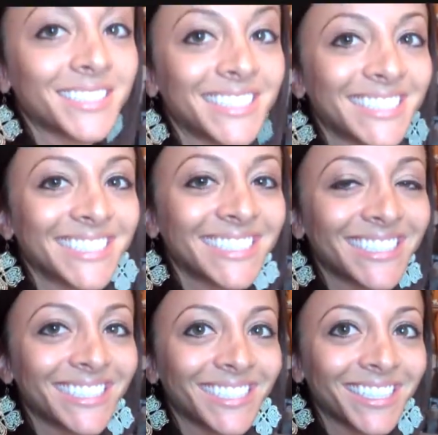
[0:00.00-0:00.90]
I don't know if you can
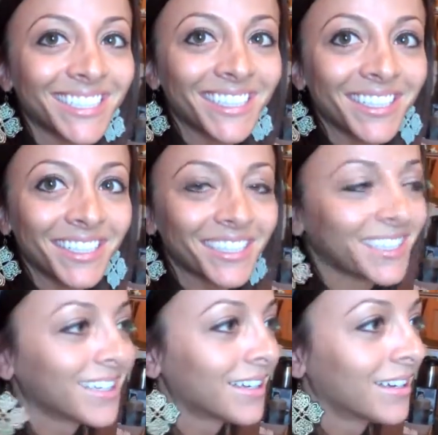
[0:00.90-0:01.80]
say half. She's like a
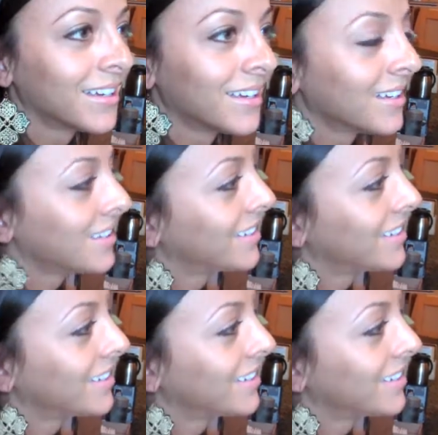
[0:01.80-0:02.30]
third.